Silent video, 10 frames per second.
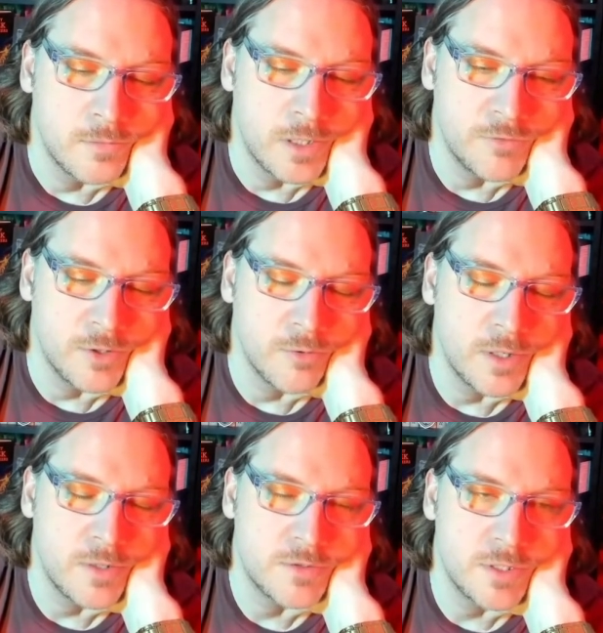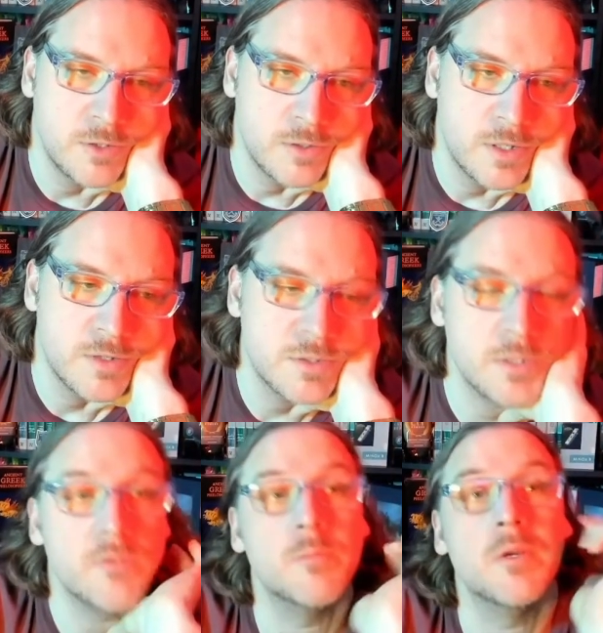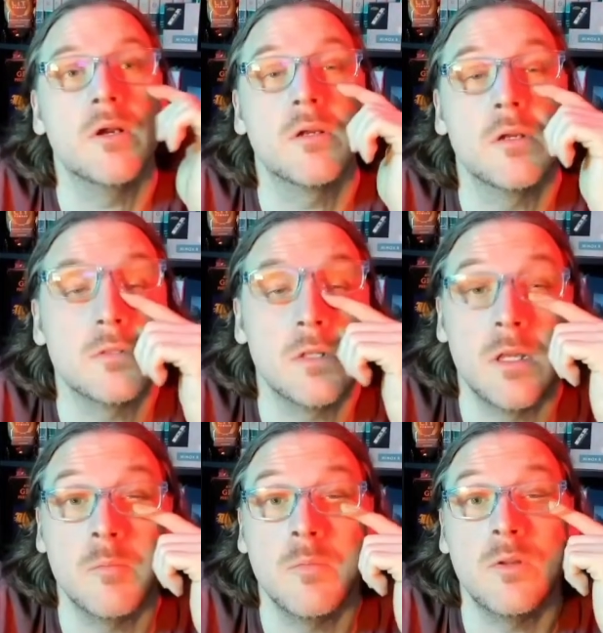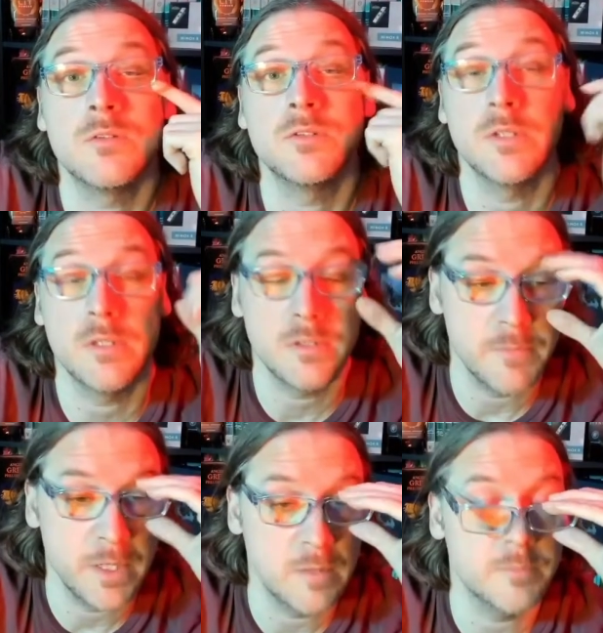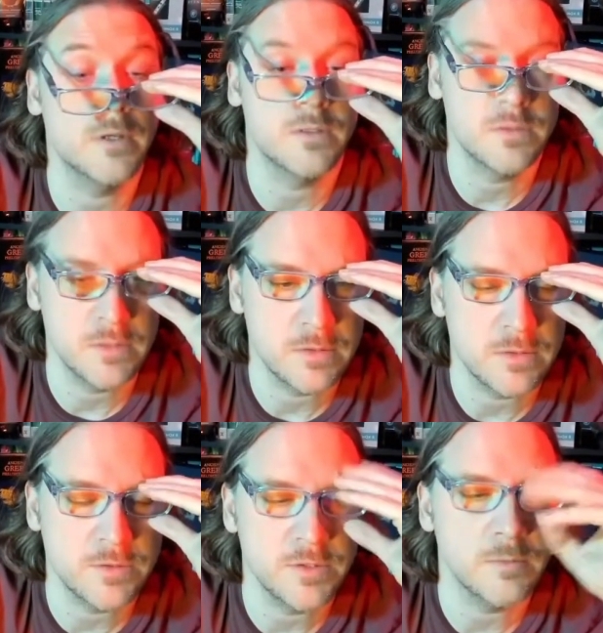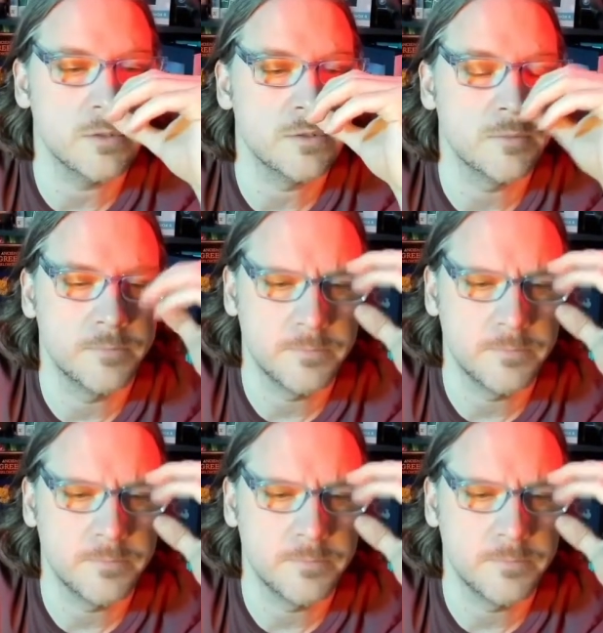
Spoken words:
If you read Secret Destiny of America, it's a lot of bullshit. It's made up nonsense. It's gibberish.